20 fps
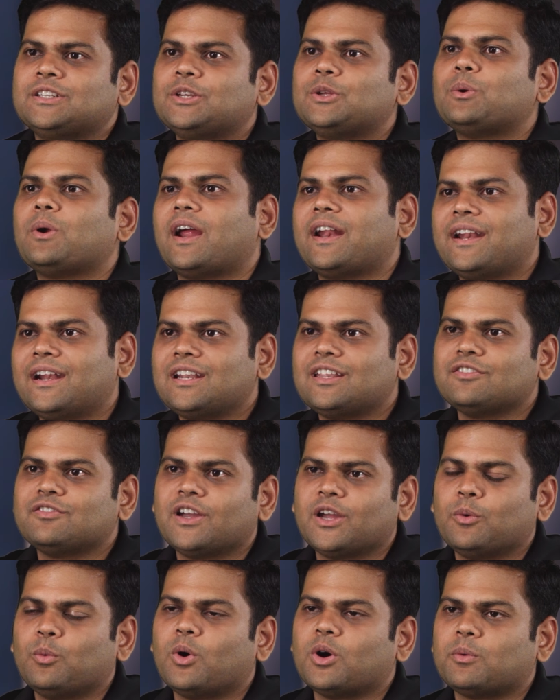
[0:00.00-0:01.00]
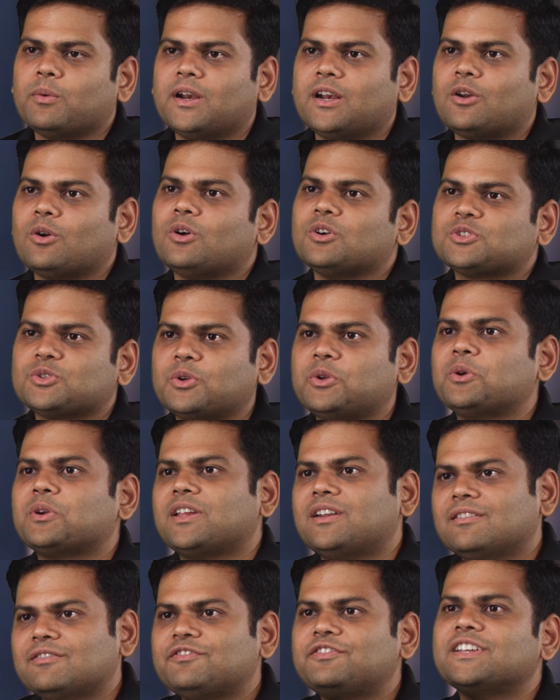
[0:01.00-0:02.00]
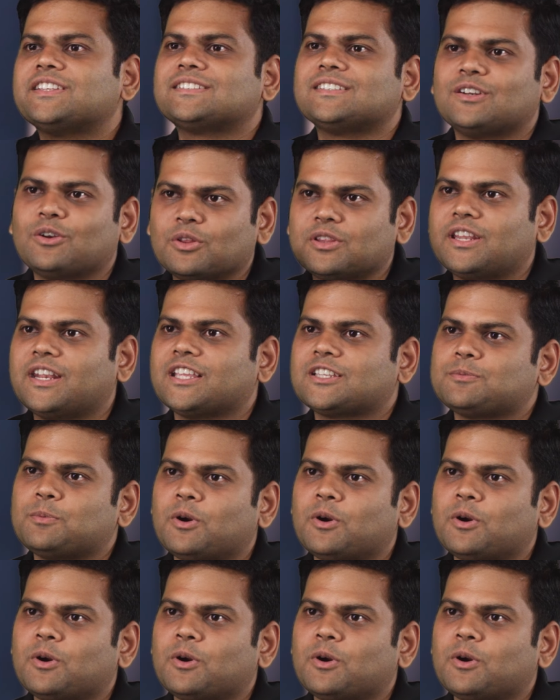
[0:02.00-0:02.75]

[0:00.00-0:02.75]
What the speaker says: identify what went wrong, so you can fix it on the next